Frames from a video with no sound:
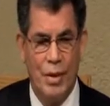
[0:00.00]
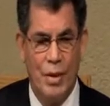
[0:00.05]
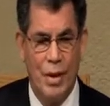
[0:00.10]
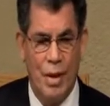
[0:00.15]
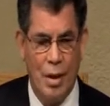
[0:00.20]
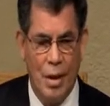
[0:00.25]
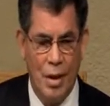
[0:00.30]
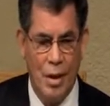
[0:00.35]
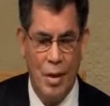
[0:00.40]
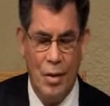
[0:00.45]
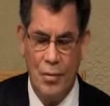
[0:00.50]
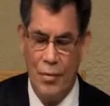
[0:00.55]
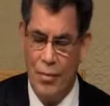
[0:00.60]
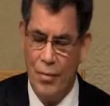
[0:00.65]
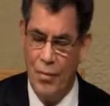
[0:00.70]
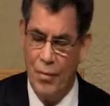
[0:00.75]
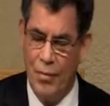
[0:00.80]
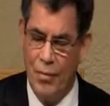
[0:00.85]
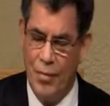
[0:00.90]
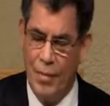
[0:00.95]
love,
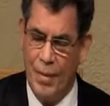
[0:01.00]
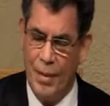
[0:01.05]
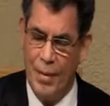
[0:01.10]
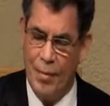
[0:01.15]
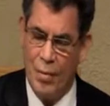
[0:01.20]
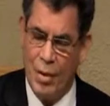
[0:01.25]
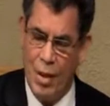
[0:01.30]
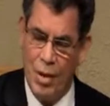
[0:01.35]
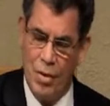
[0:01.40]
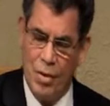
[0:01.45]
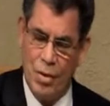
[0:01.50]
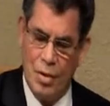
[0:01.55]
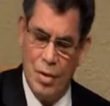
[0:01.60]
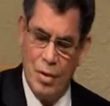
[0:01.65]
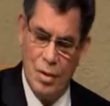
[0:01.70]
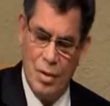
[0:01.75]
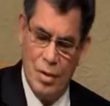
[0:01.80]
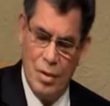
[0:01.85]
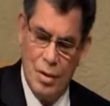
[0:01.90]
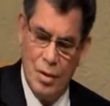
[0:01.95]

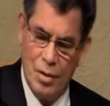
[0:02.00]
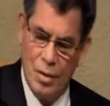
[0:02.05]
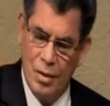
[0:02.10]
patience.